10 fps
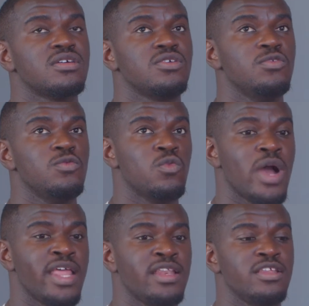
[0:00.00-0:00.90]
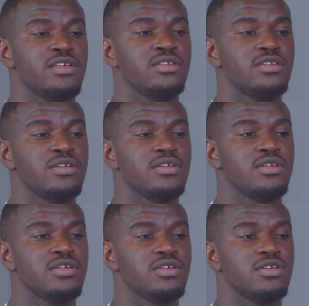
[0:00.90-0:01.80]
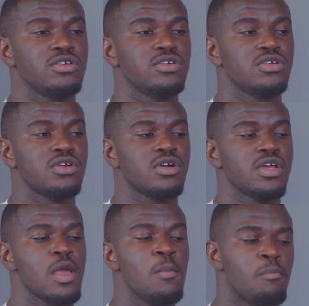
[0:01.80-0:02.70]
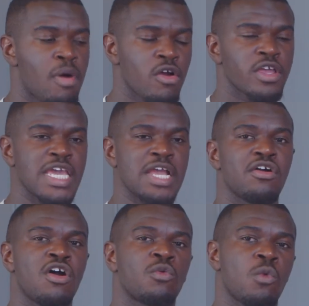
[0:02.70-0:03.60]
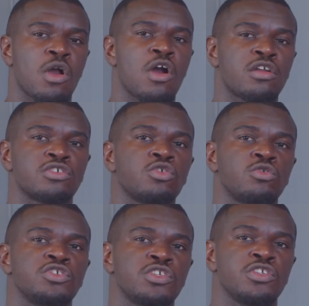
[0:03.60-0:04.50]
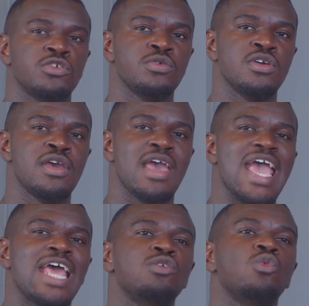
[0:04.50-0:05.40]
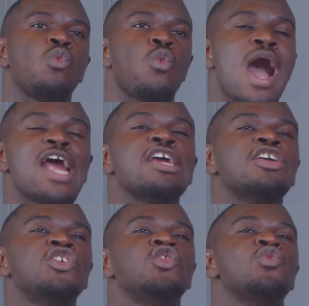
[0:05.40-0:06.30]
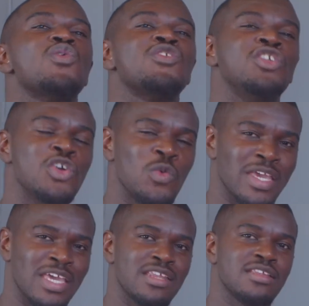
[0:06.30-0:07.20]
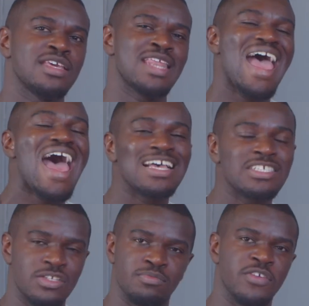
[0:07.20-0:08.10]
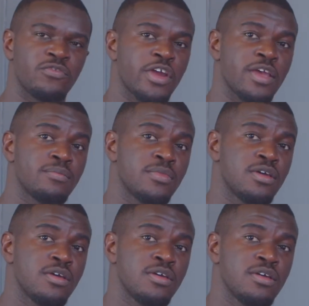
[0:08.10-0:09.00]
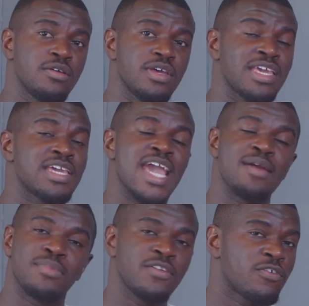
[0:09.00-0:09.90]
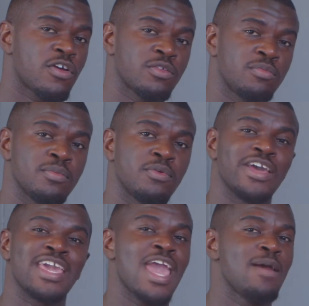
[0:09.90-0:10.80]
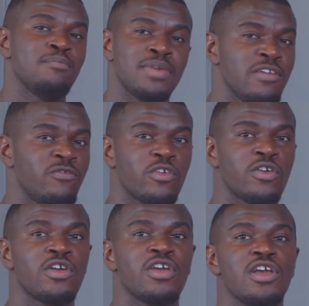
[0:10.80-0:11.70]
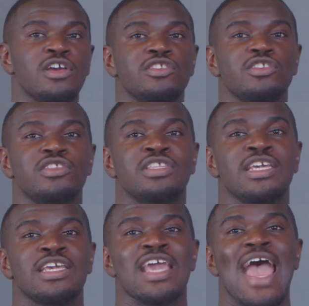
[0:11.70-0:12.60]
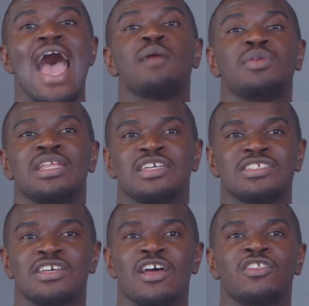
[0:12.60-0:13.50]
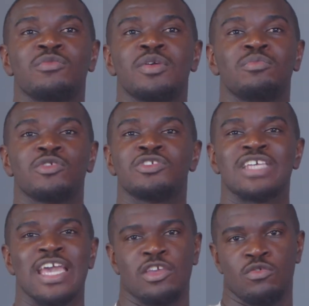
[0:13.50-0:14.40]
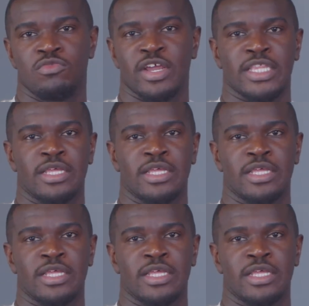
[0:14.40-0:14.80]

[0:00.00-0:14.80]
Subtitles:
when embarking on what God has told you to do, and why are you doing it? It has to be for Him. It can't be for other people. It can't be for the happiness that other people say you bring them,